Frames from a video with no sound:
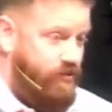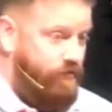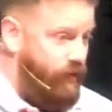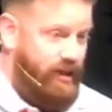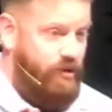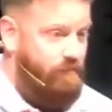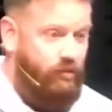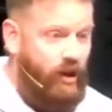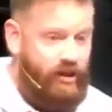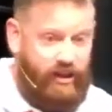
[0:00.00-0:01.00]
flesh and
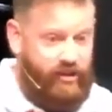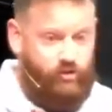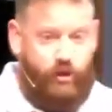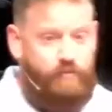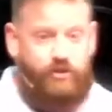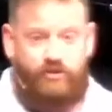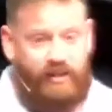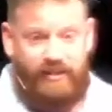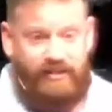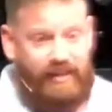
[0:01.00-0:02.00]
blood that scripture
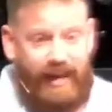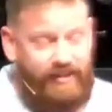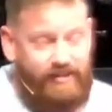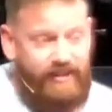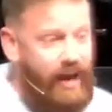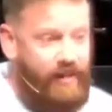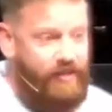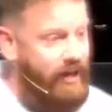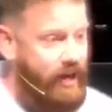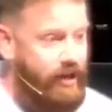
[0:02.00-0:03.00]
says that's not
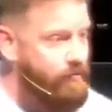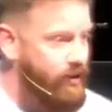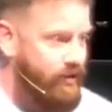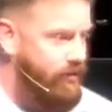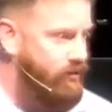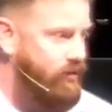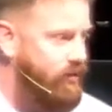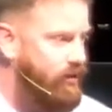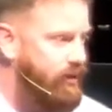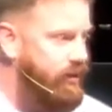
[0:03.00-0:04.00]
the enemy.
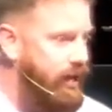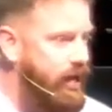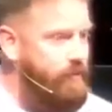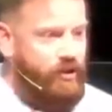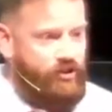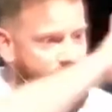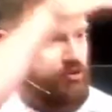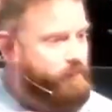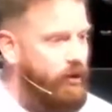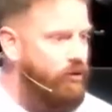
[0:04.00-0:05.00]
The enemy is
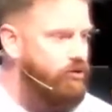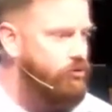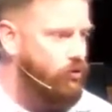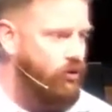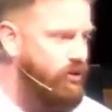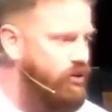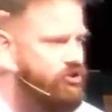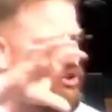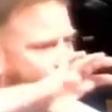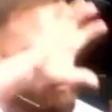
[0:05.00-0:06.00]
spiritual. They're
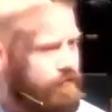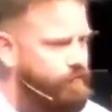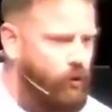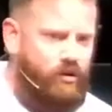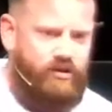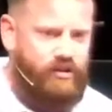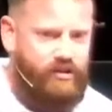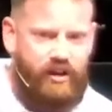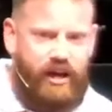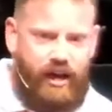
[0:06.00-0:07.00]
dark
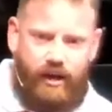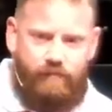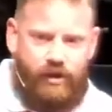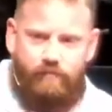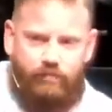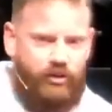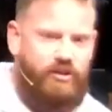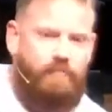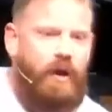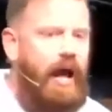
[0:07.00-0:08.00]
forces and, and
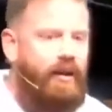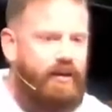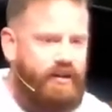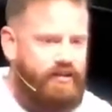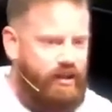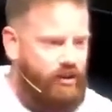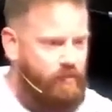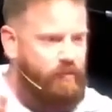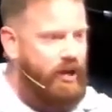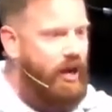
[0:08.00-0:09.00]
principalities that are
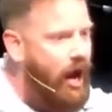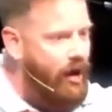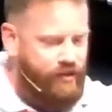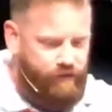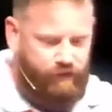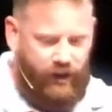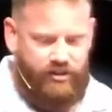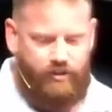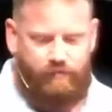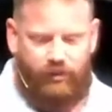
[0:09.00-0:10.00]
beyond the
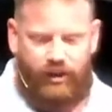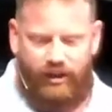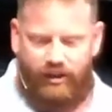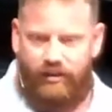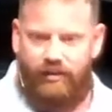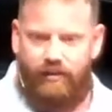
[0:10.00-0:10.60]
flesh and blood.